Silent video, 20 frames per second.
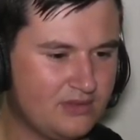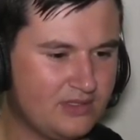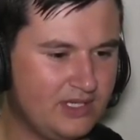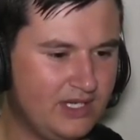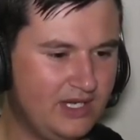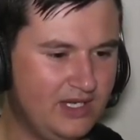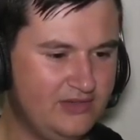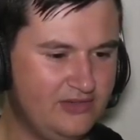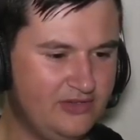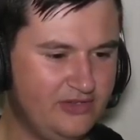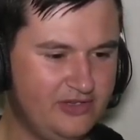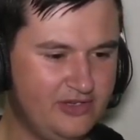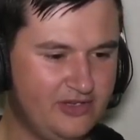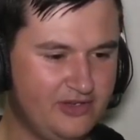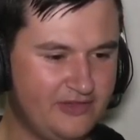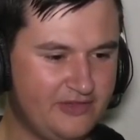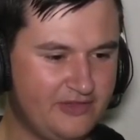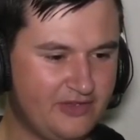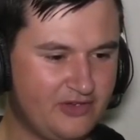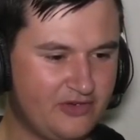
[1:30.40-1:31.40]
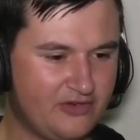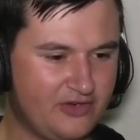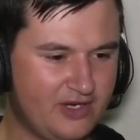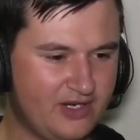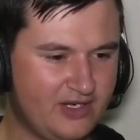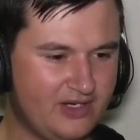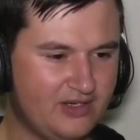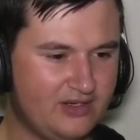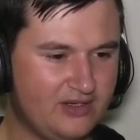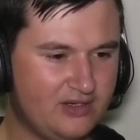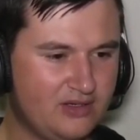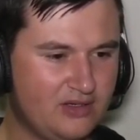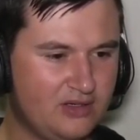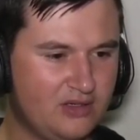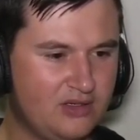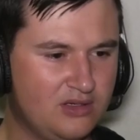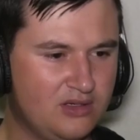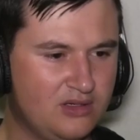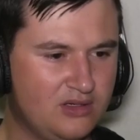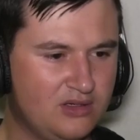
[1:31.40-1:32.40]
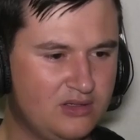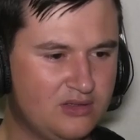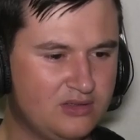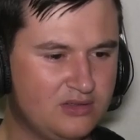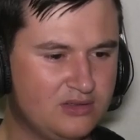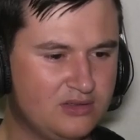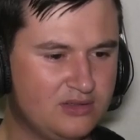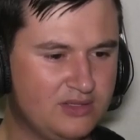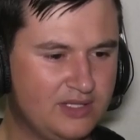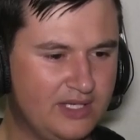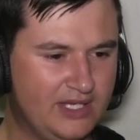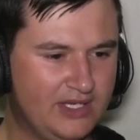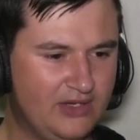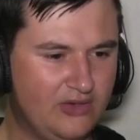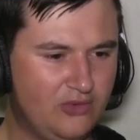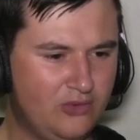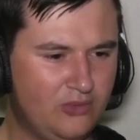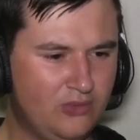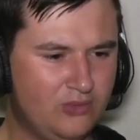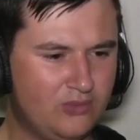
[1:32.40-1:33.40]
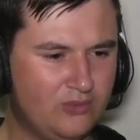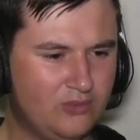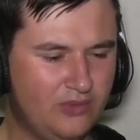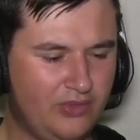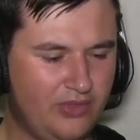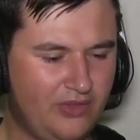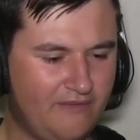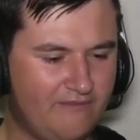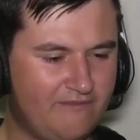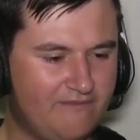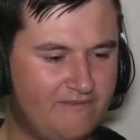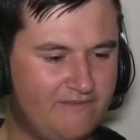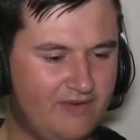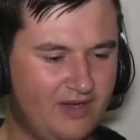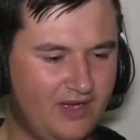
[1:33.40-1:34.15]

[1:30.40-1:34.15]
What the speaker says: Okay, turning the crank. Ew, what the fuck?